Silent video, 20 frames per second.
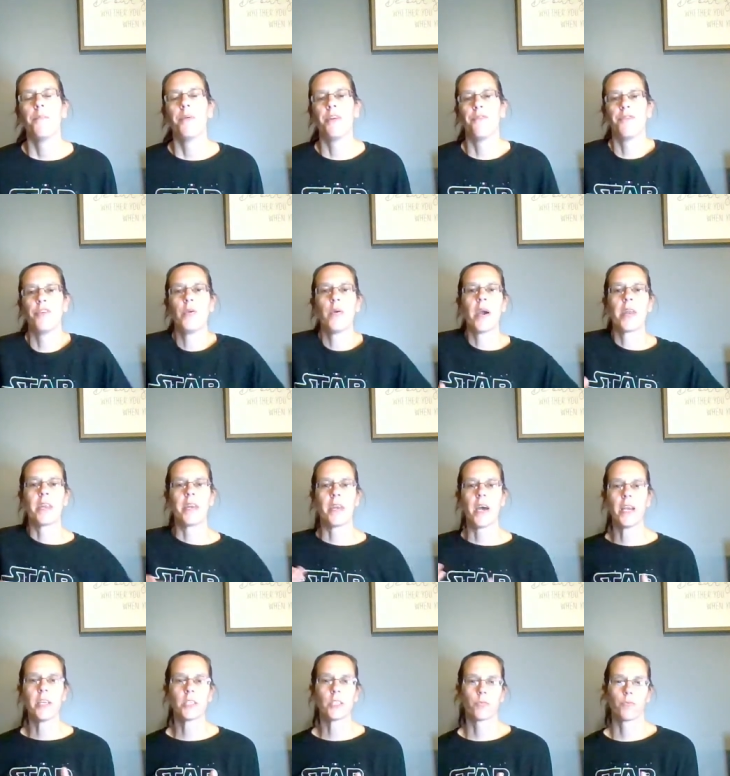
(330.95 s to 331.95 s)
But if you had a
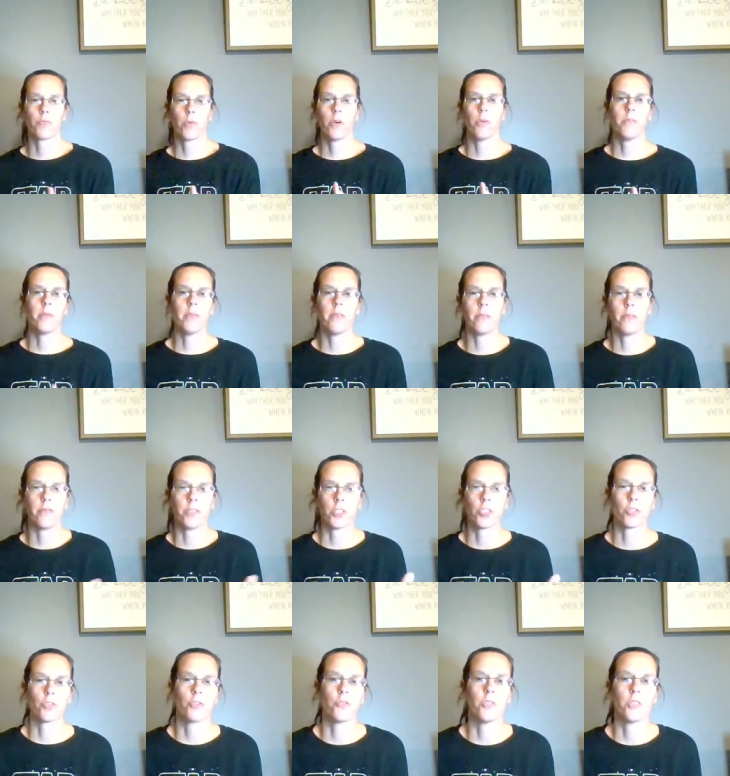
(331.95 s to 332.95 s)
nice Roman
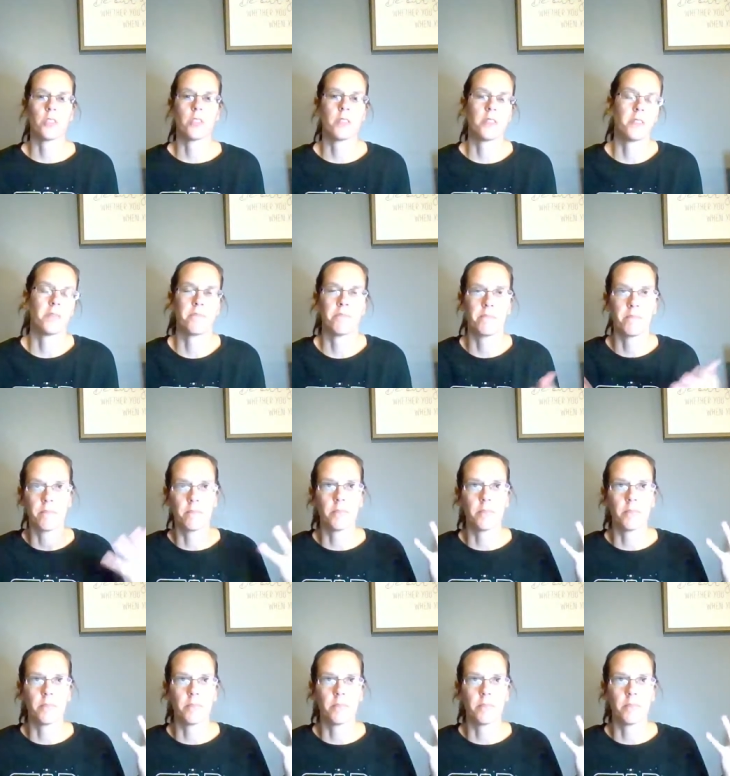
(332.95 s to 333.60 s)
official who just,